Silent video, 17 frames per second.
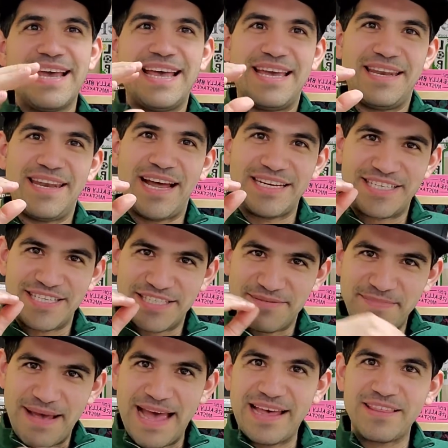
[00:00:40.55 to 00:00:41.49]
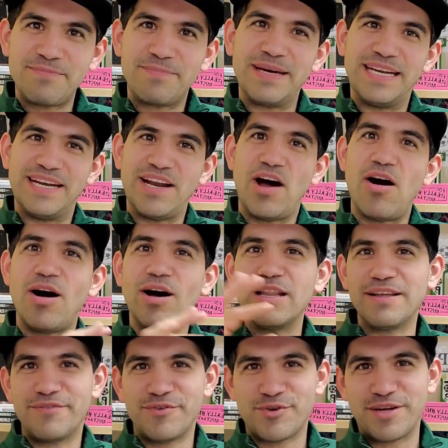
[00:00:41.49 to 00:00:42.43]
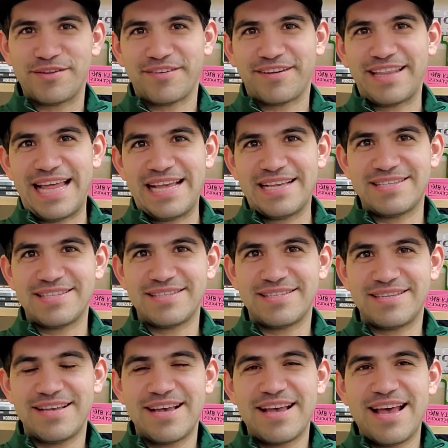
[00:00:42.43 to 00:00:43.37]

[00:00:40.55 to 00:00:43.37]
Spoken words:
in not just math but in all of your other classes.